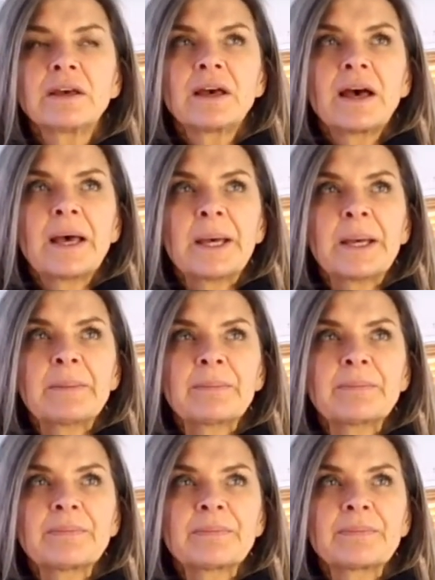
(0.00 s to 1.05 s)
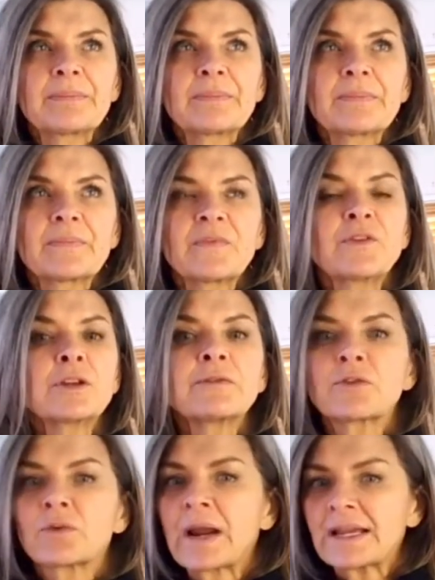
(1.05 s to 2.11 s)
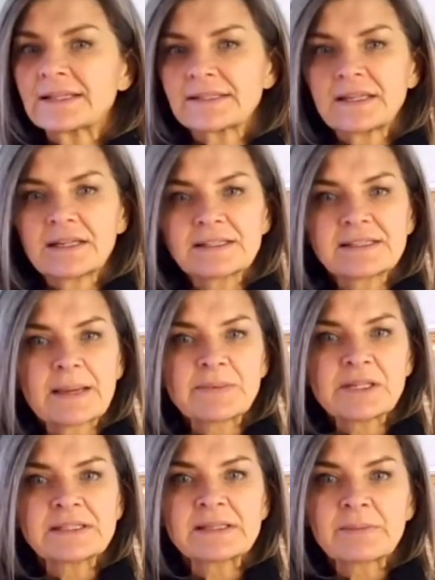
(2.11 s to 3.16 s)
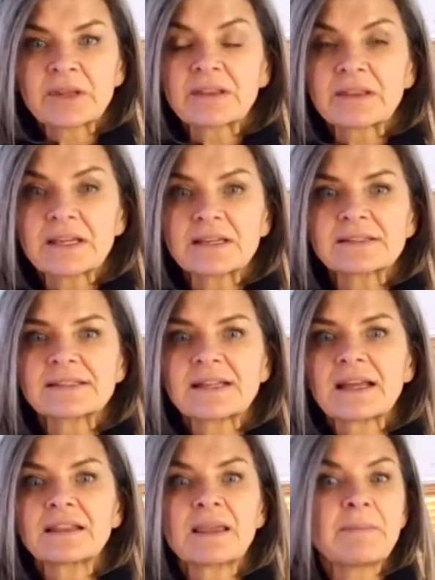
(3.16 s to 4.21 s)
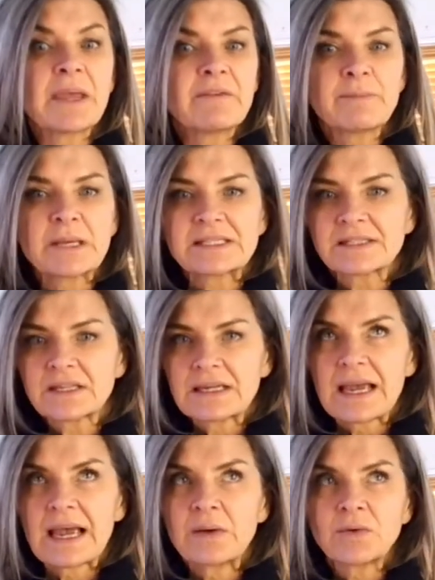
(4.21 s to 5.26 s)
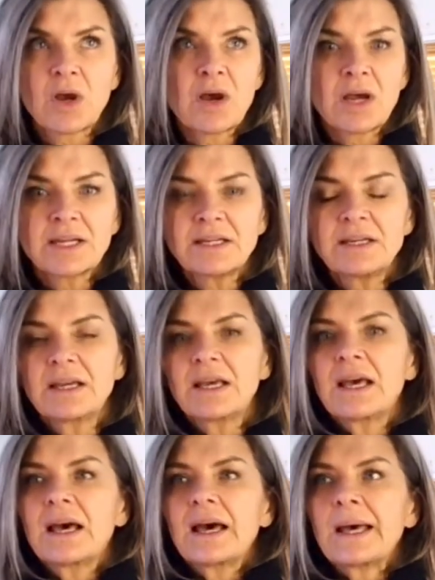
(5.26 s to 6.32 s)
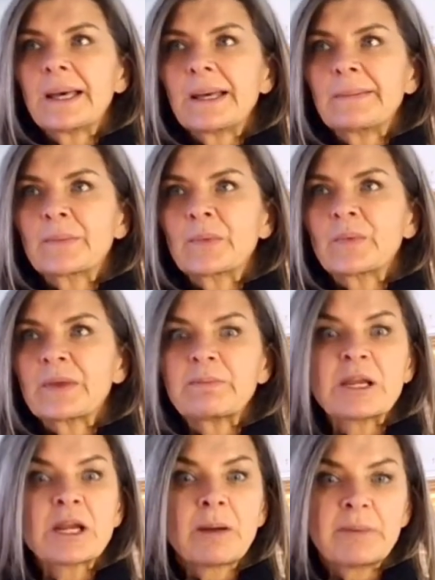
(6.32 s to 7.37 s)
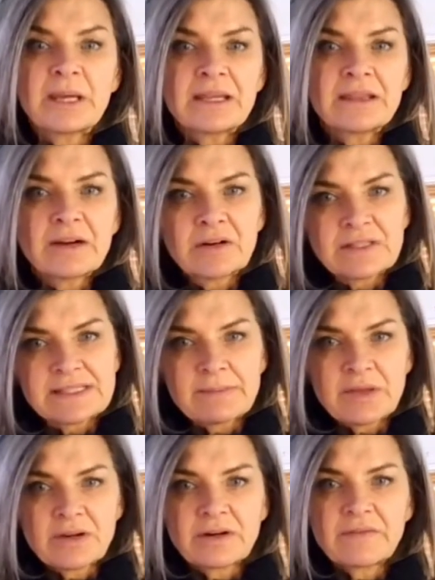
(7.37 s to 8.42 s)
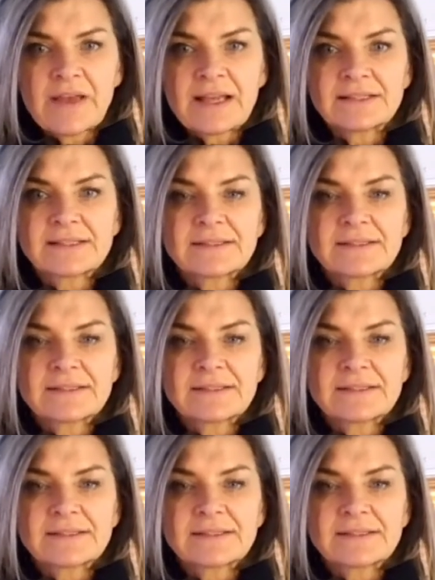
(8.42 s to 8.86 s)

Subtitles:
full of grace in accepting some of the things that they may have missed out on with me not being there in some of their events.